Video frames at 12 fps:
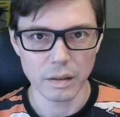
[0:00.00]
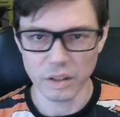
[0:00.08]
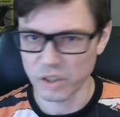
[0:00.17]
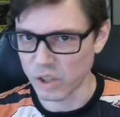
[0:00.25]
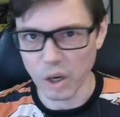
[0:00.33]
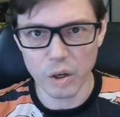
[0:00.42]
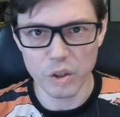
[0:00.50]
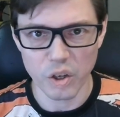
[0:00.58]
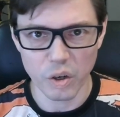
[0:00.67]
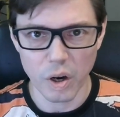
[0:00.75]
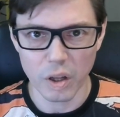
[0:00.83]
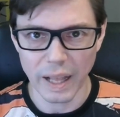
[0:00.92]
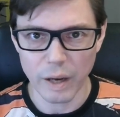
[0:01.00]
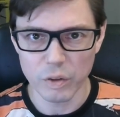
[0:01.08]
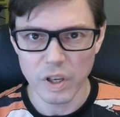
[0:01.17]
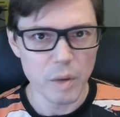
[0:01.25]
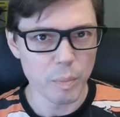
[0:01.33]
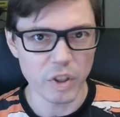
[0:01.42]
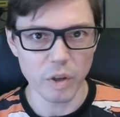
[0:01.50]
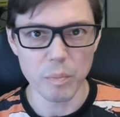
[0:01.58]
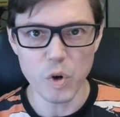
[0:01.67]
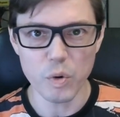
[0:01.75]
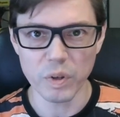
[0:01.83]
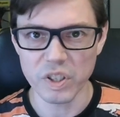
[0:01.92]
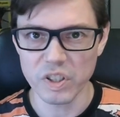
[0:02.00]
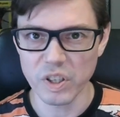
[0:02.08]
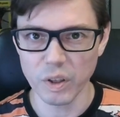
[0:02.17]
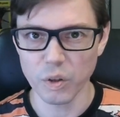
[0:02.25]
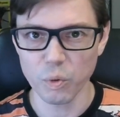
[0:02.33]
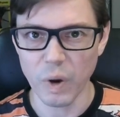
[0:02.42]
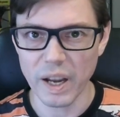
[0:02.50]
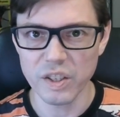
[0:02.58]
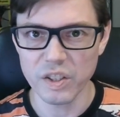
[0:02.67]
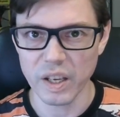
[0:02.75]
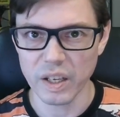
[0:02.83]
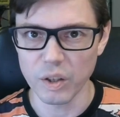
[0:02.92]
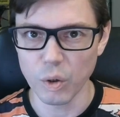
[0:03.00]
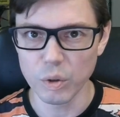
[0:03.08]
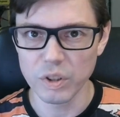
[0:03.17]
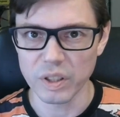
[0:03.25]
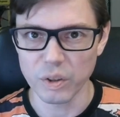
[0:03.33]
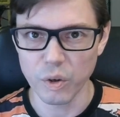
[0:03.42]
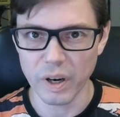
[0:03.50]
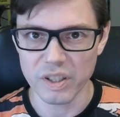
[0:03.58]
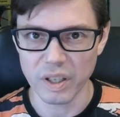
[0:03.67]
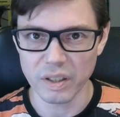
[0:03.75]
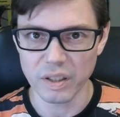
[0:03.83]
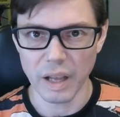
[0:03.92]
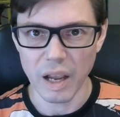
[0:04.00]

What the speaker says: The stars are all out, but the moon is still a rising golden crescent.